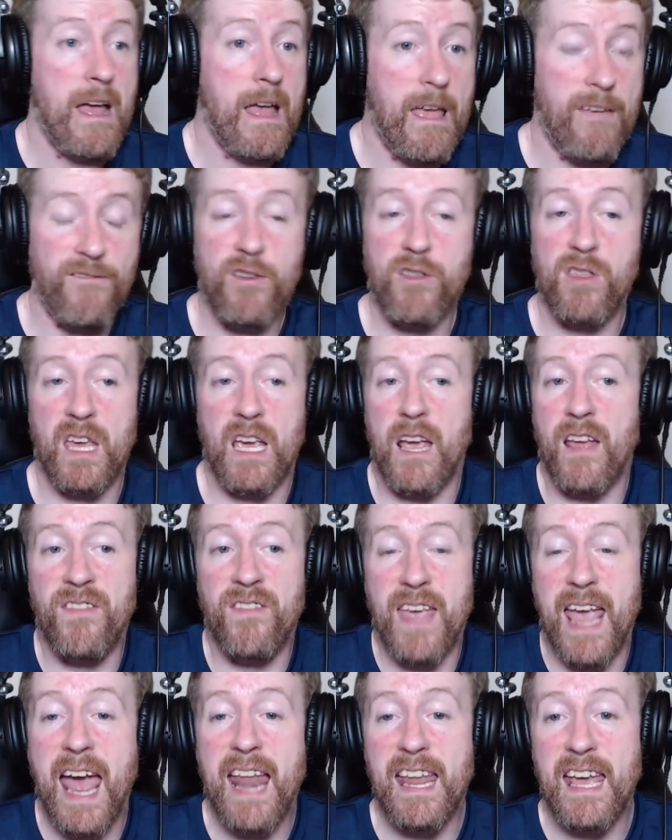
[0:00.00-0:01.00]
If you think in
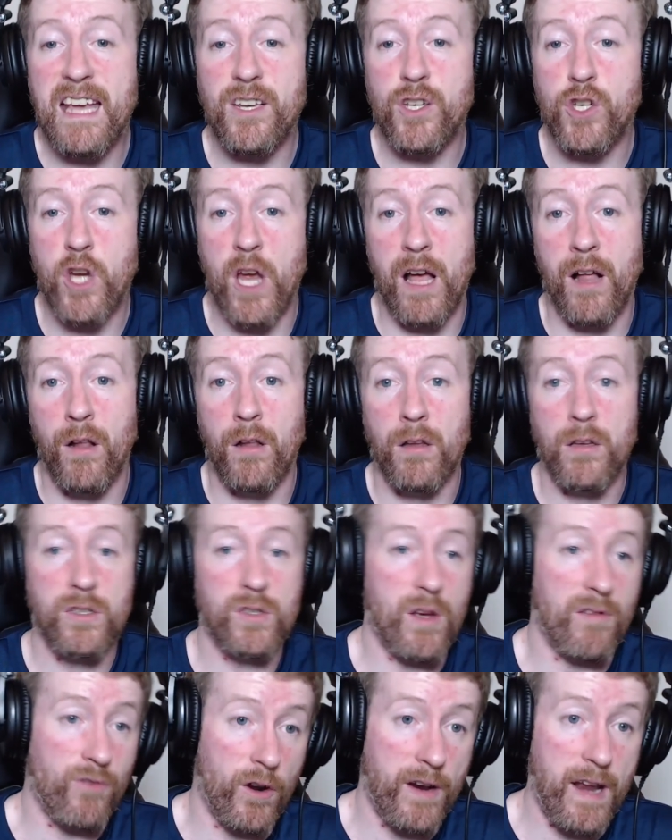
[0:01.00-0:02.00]
the N H L,
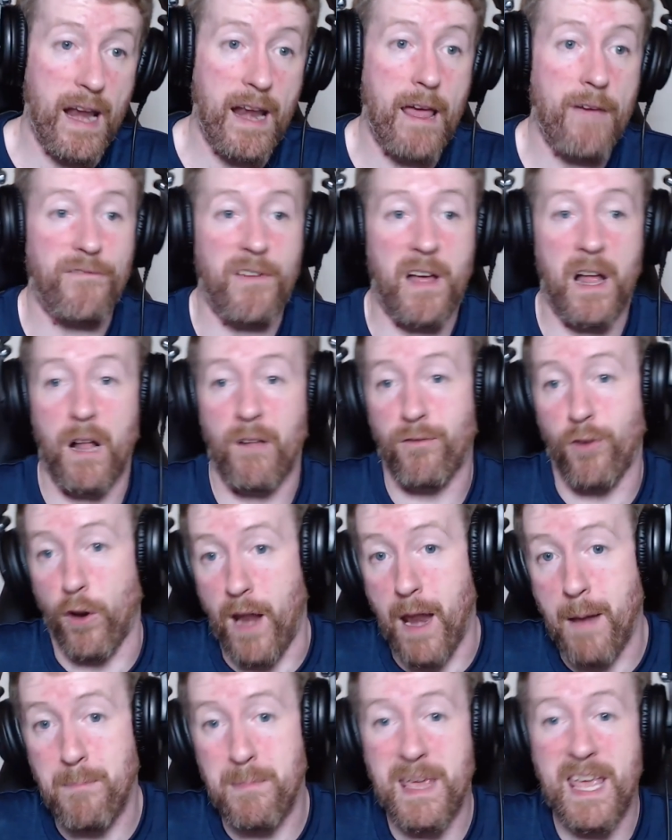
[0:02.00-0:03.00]
so I've got N F L, I've
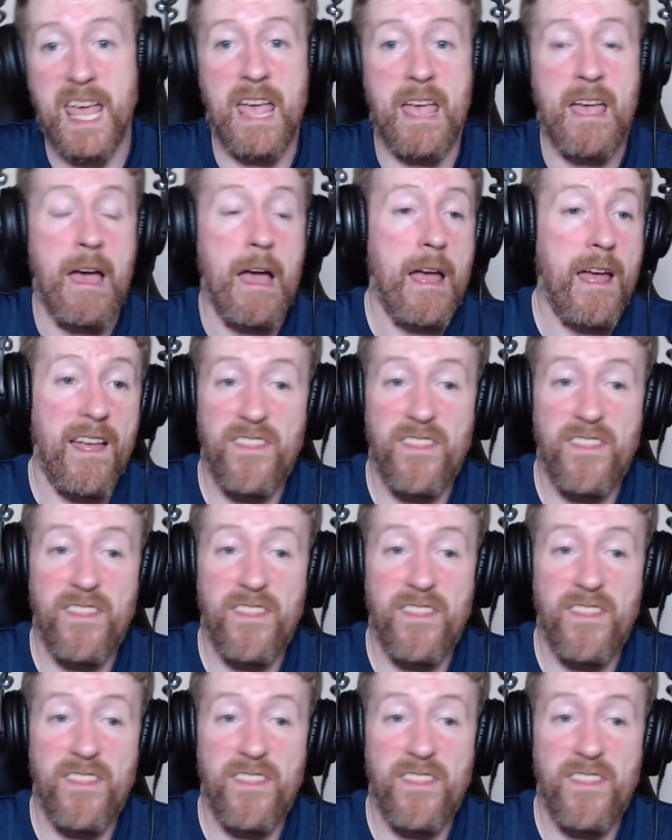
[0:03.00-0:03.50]
got N B A.